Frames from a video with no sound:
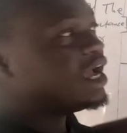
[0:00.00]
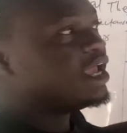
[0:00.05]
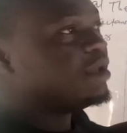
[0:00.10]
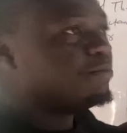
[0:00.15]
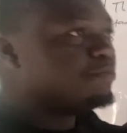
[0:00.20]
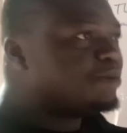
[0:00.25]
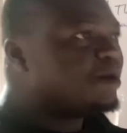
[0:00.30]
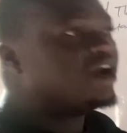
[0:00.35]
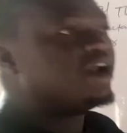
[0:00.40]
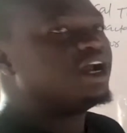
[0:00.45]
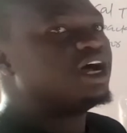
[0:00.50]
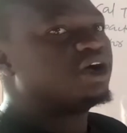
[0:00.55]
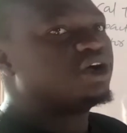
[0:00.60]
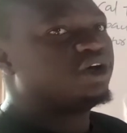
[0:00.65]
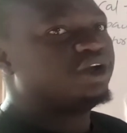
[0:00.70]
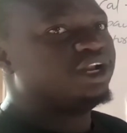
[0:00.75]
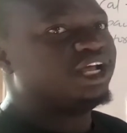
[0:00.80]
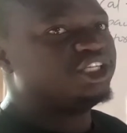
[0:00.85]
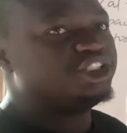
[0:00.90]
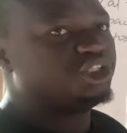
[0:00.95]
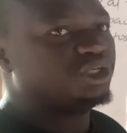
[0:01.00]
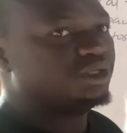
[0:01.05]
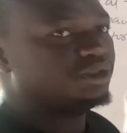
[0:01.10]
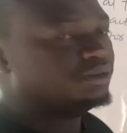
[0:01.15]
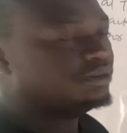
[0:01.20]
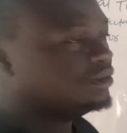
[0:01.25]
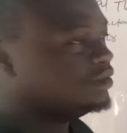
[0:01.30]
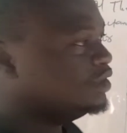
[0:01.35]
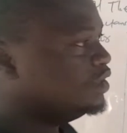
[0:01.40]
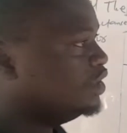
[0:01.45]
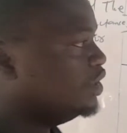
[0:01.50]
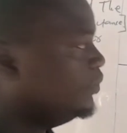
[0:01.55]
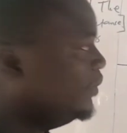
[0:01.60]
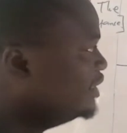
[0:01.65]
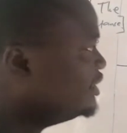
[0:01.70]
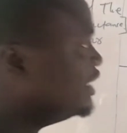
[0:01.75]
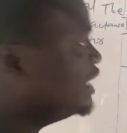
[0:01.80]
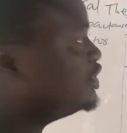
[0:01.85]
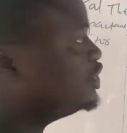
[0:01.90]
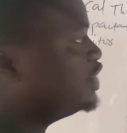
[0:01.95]
in parallel connection, we
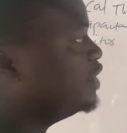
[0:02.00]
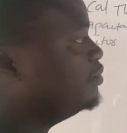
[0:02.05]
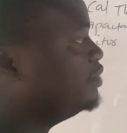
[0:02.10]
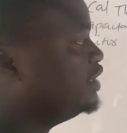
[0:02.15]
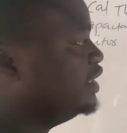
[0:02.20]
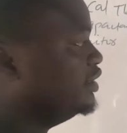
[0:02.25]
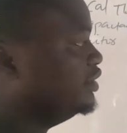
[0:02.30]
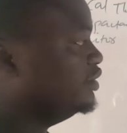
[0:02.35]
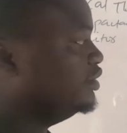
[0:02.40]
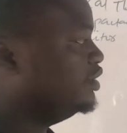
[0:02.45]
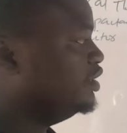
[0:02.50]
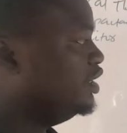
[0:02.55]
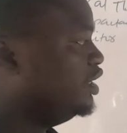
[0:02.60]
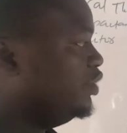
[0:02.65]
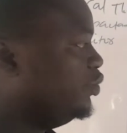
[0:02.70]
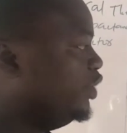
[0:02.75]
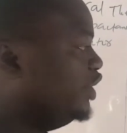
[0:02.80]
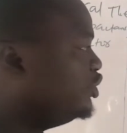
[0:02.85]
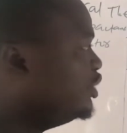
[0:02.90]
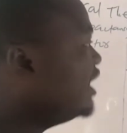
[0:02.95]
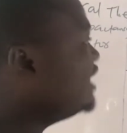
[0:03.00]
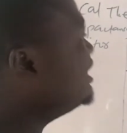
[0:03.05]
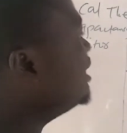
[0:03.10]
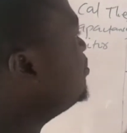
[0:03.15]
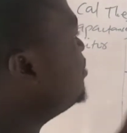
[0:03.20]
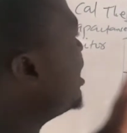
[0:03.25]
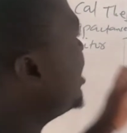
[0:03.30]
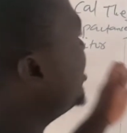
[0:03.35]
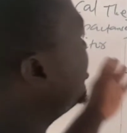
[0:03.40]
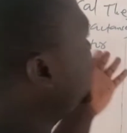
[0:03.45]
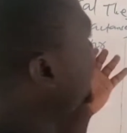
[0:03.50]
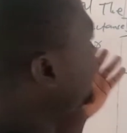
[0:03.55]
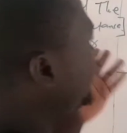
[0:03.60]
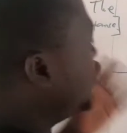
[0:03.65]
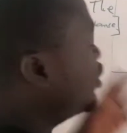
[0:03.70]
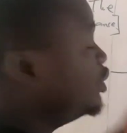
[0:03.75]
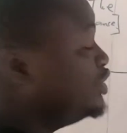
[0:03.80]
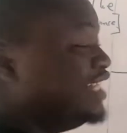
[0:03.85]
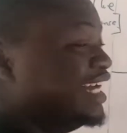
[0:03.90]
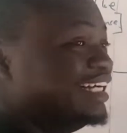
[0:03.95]
said something. We talked about the
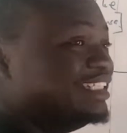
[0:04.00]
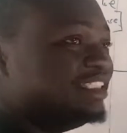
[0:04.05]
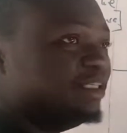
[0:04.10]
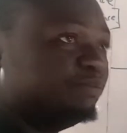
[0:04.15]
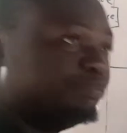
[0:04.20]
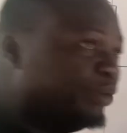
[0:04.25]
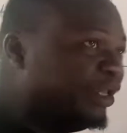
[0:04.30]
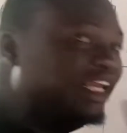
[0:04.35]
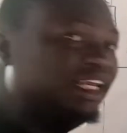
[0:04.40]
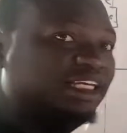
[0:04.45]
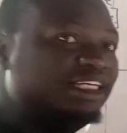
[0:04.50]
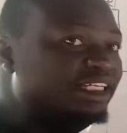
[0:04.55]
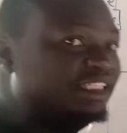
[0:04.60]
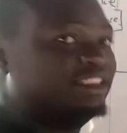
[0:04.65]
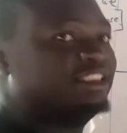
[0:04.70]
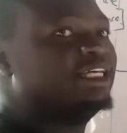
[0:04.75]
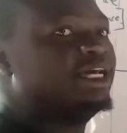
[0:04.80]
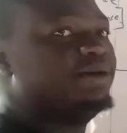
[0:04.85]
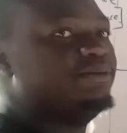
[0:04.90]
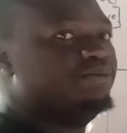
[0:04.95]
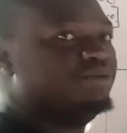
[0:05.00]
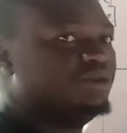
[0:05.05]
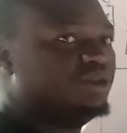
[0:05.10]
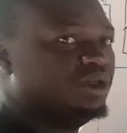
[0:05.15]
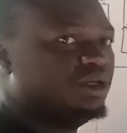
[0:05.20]
voltage being the same.